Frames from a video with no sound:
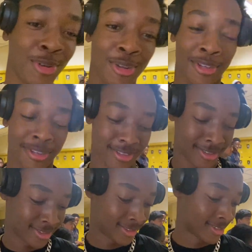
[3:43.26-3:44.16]
up, Makai?
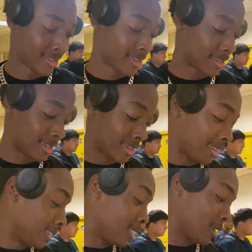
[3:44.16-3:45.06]
What you got to say, man?
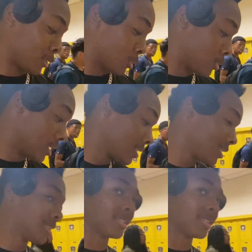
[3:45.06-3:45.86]
Nothing